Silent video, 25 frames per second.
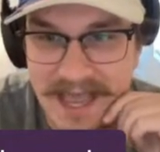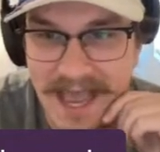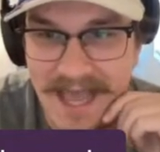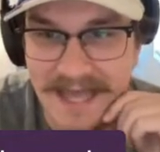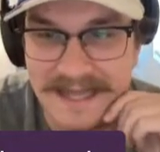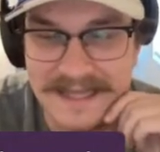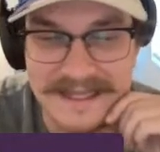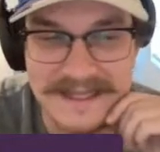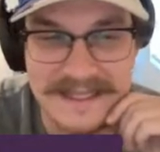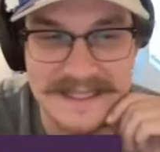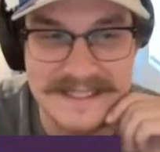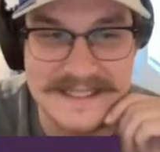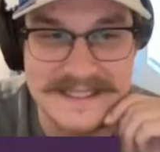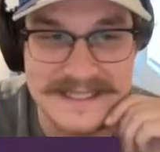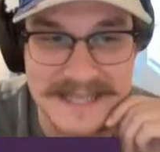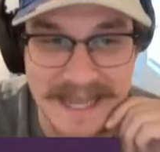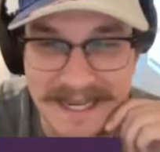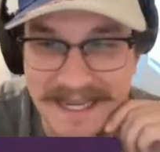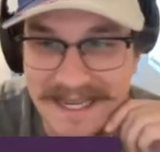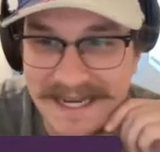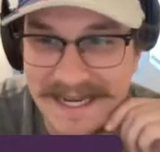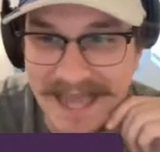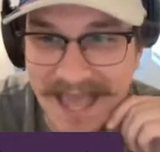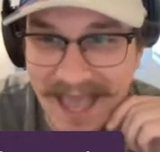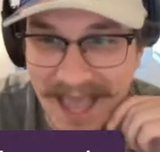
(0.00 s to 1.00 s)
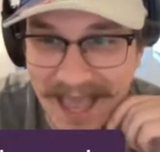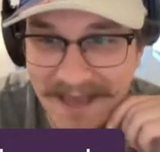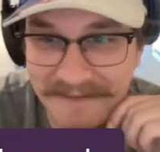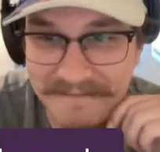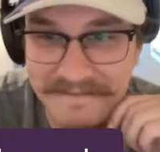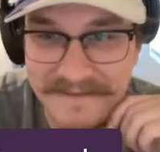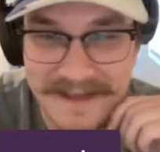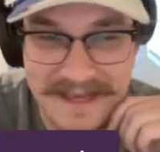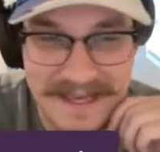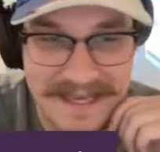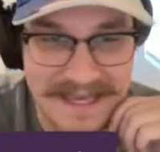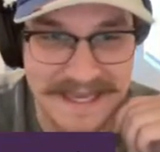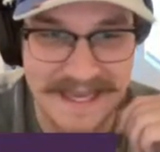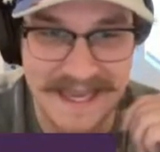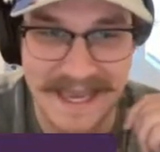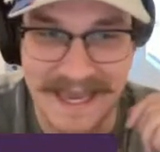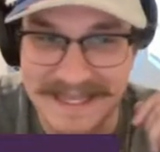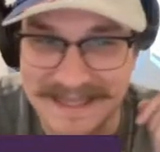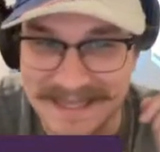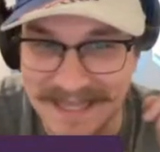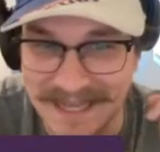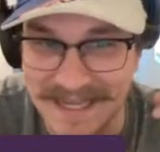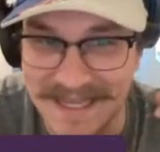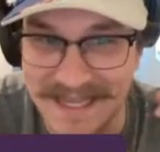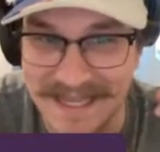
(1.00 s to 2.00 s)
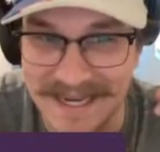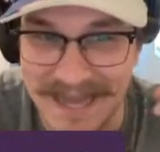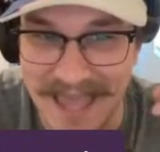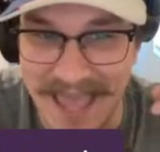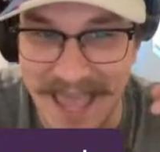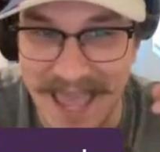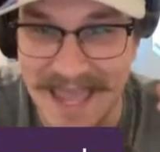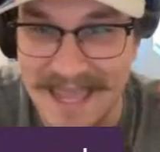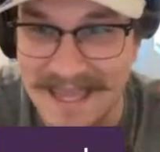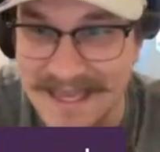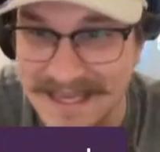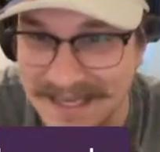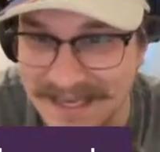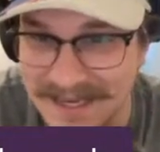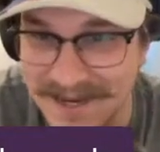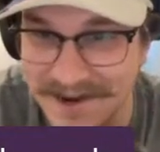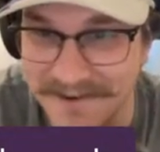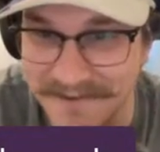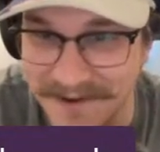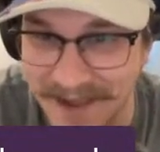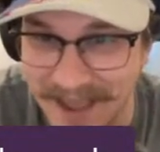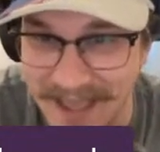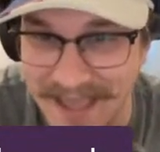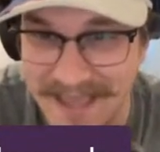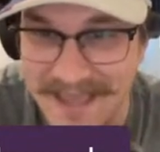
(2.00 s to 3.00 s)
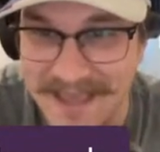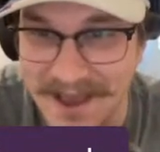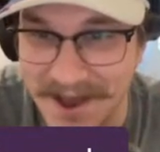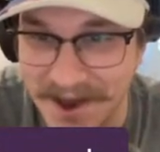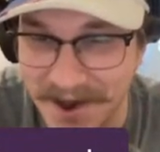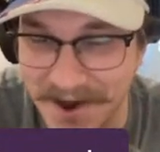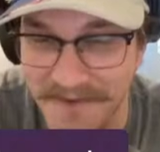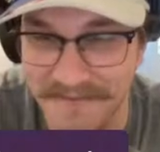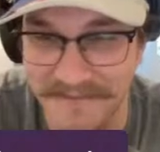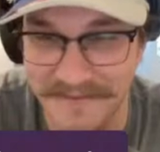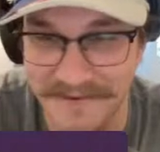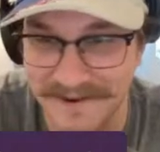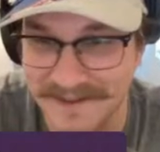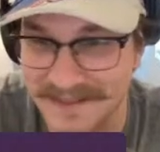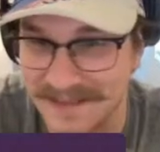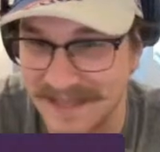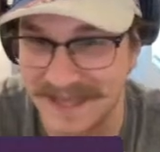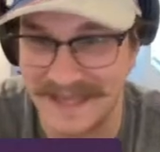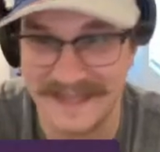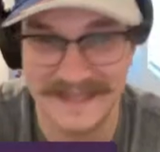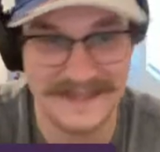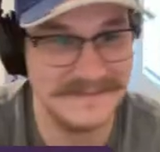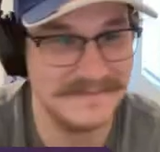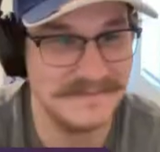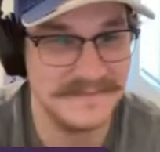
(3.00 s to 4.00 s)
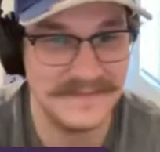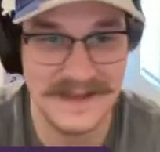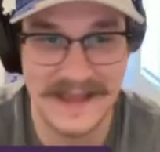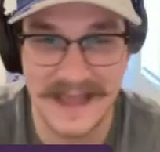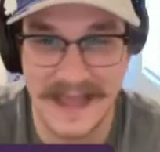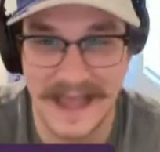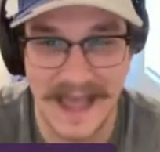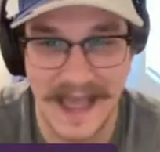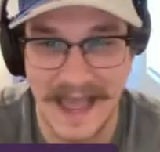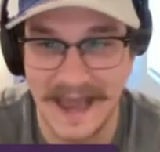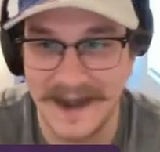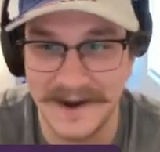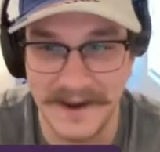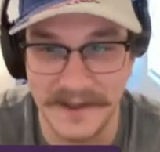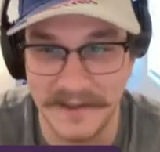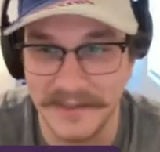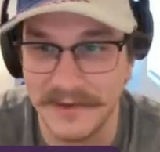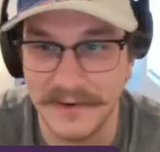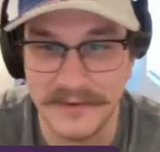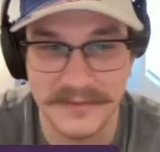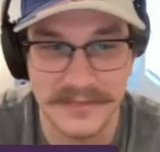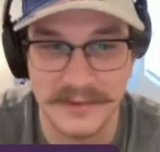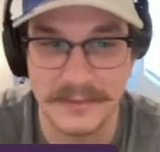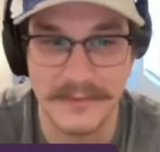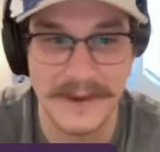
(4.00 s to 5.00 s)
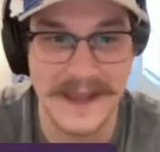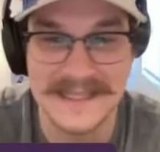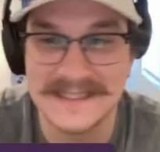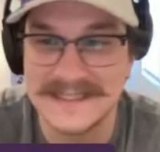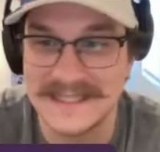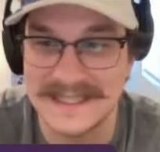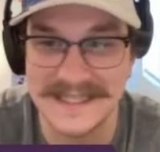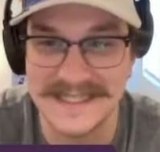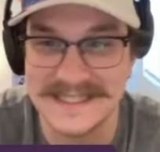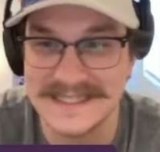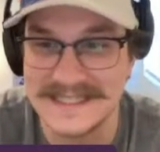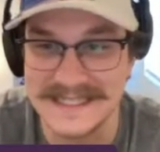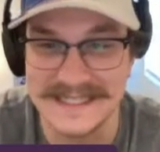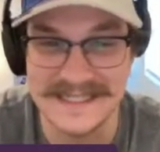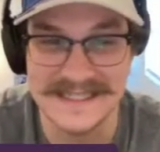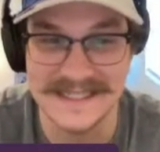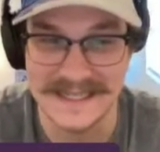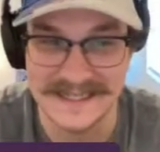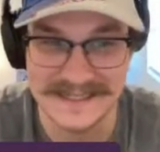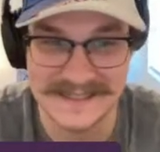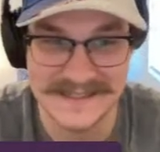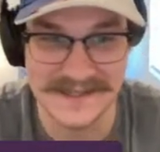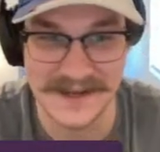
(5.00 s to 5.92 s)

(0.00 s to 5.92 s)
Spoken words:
And then the second half, he had like an 8 ERA over like, I don't know, the rest of the season.